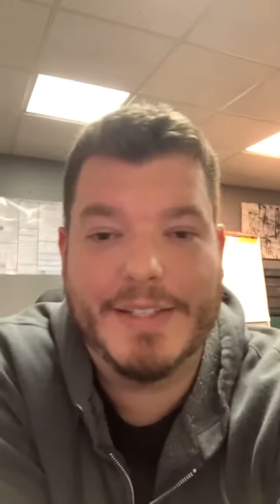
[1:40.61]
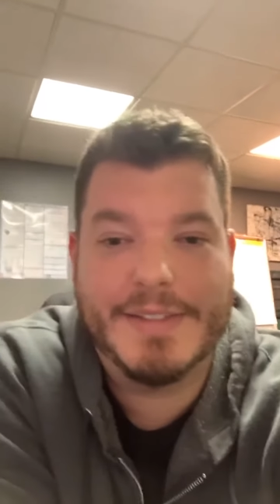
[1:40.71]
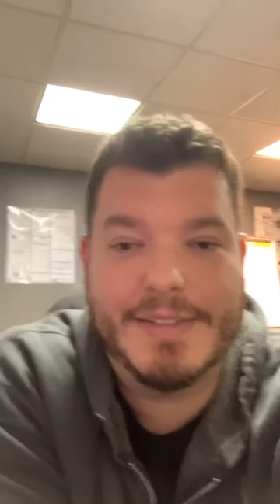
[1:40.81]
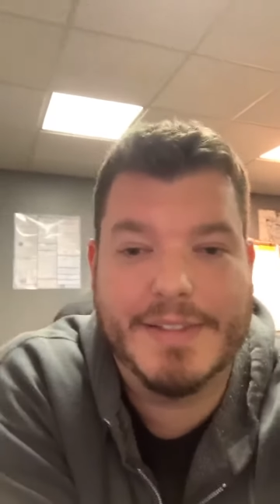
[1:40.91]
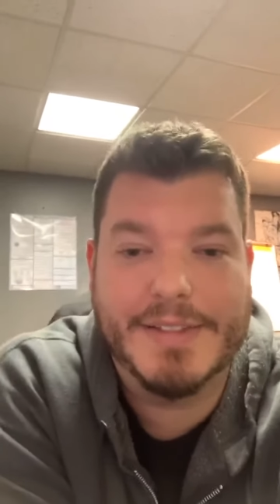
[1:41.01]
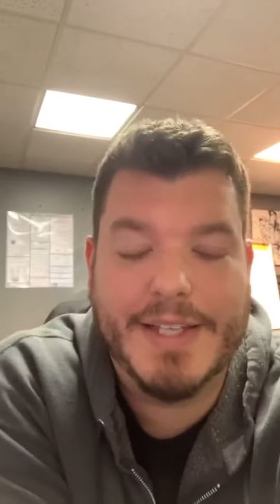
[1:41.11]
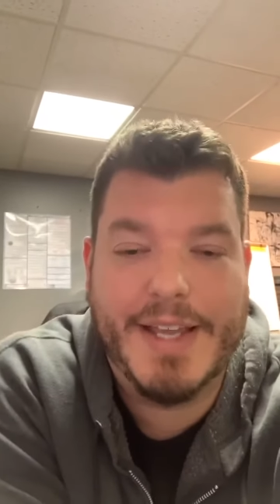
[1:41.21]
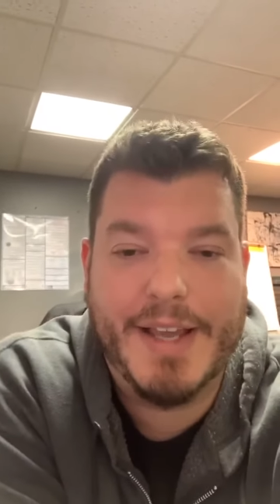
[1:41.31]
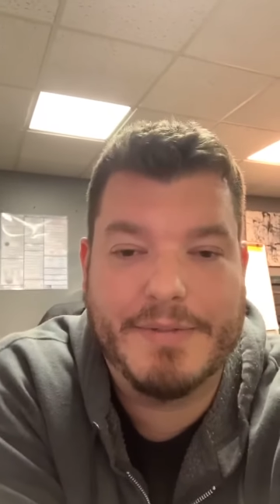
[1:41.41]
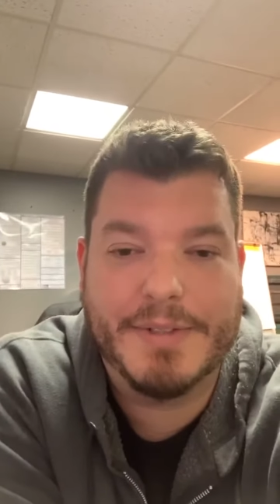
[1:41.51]
It's the day
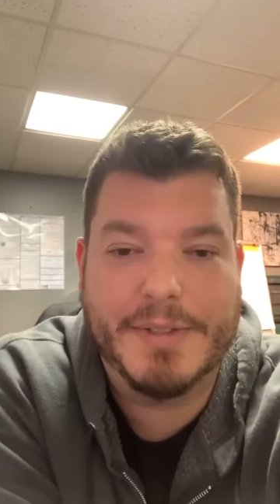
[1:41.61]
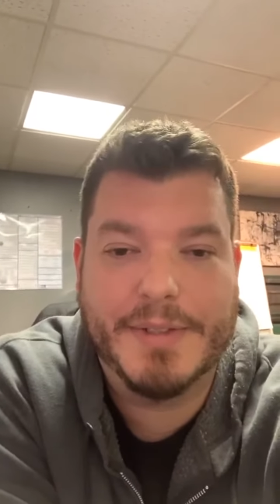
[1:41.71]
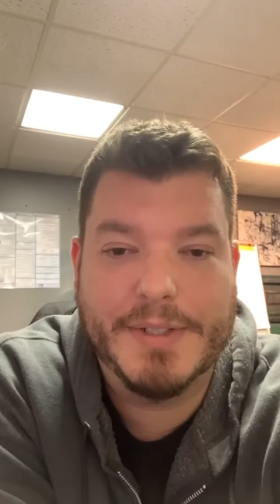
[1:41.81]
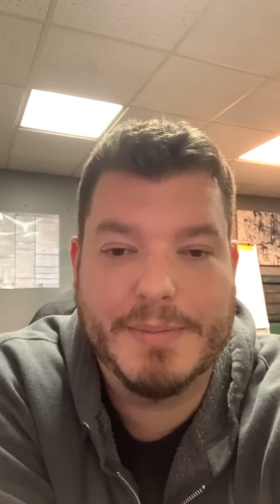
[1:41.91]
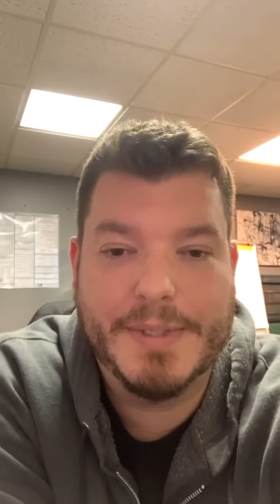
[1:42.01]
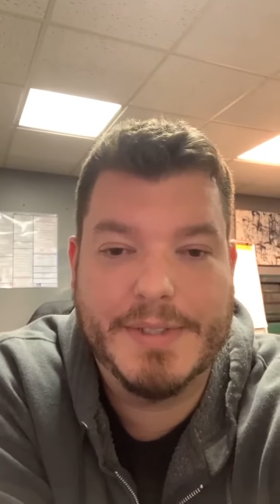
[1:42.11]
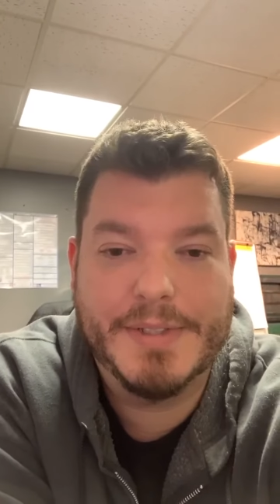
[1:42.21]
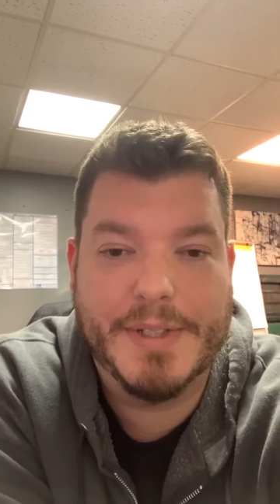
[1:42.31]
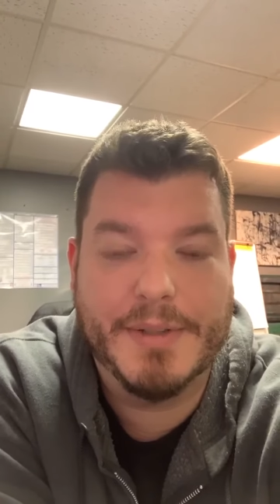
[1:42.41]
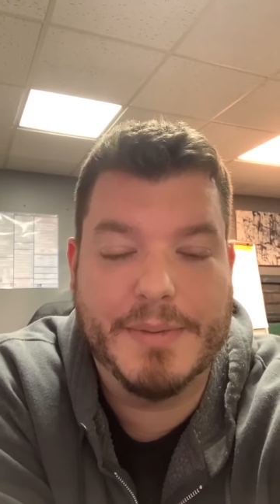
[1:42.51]
after Christmas,
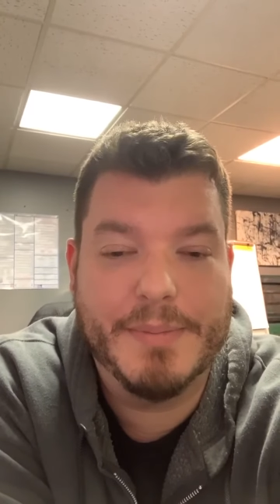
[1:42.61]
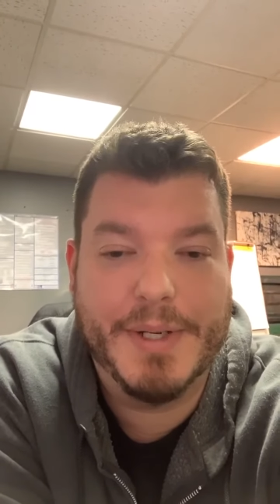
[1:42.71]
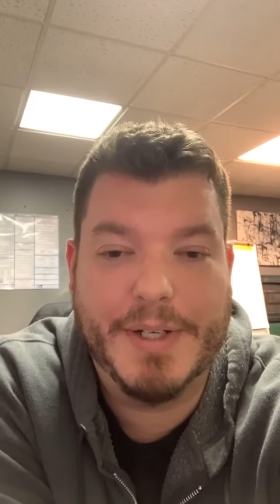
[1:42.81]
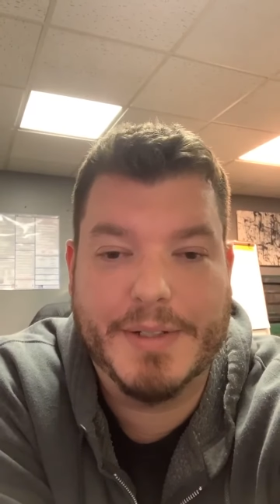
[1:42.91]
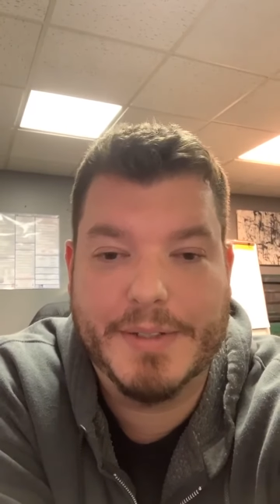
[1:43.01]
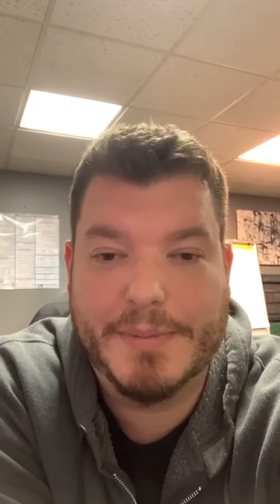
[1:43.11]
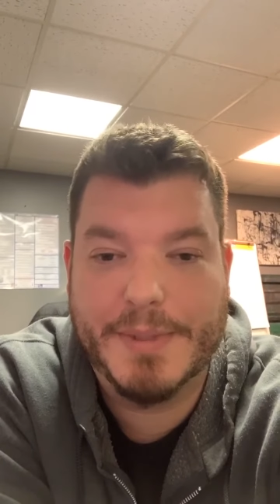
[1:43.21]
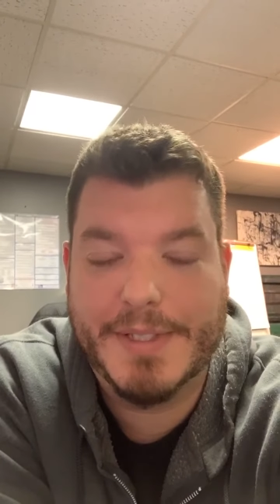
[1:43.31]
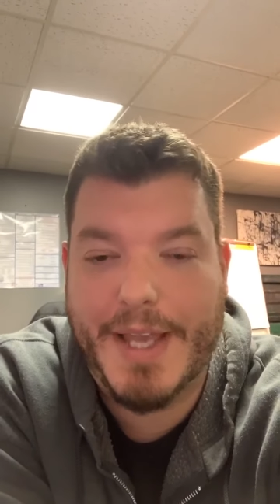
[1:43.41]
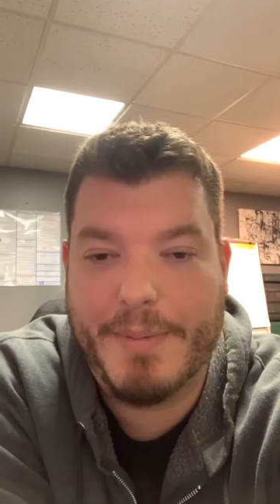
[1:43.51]
so Merry
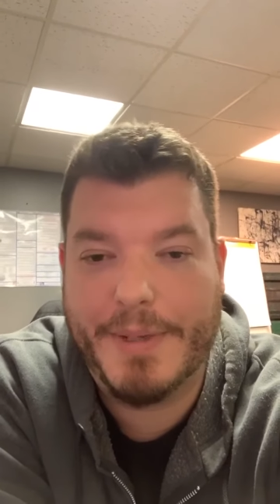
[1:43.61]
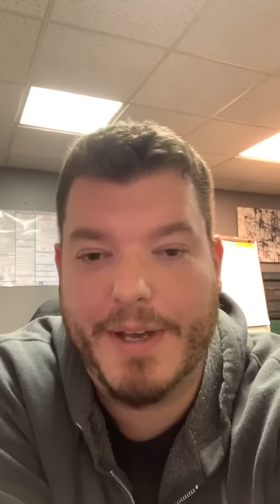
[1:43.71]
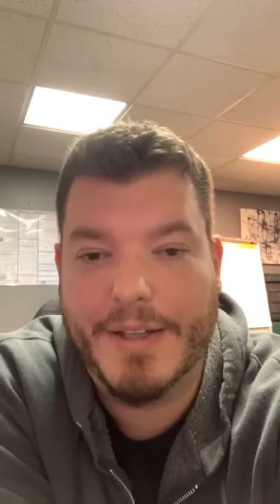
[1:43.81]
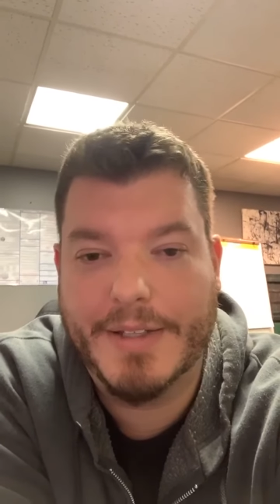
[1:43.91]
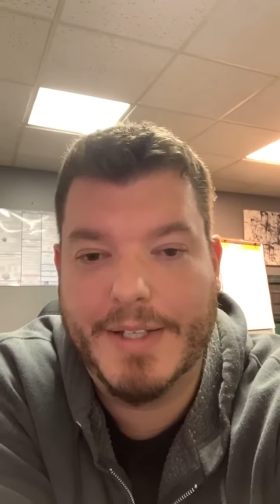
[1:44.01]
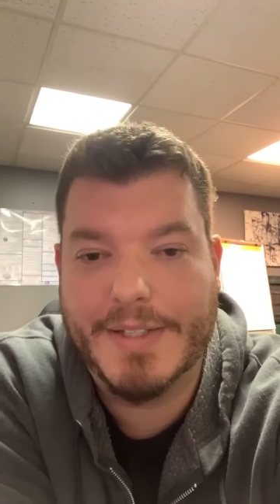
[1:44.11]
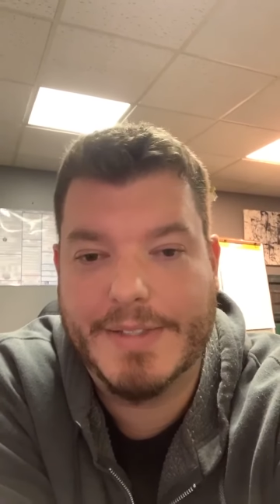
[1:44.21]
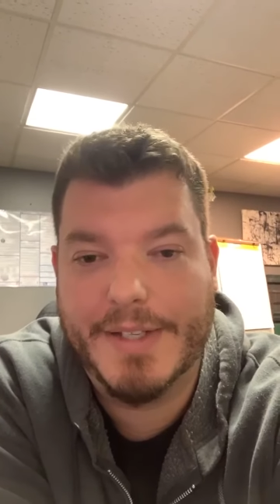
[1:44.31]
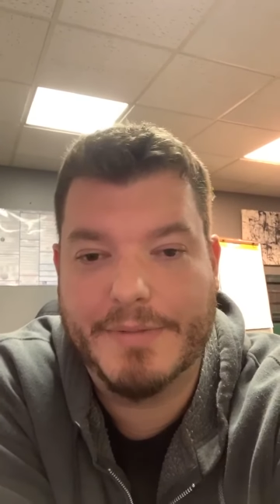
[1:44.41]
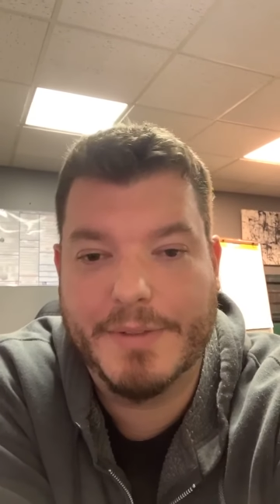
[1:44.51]
Christmas, Happy Holidays
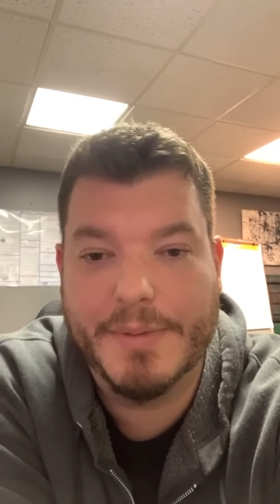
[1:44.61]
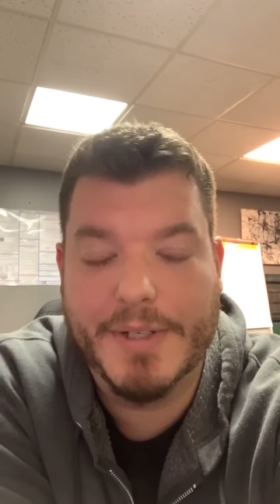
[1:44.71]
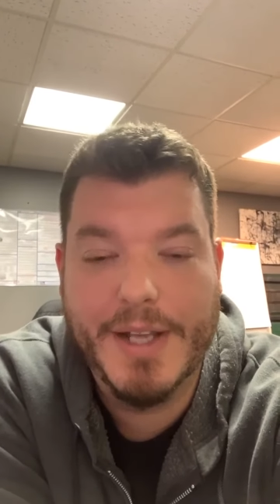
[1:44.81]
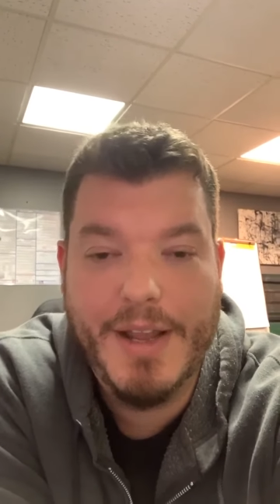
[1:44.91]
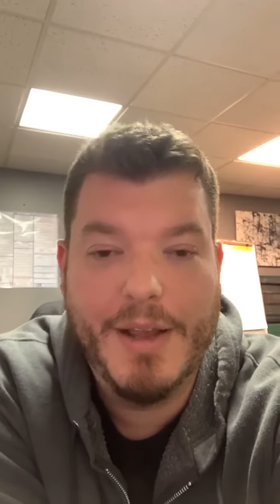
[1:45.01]
to everyone.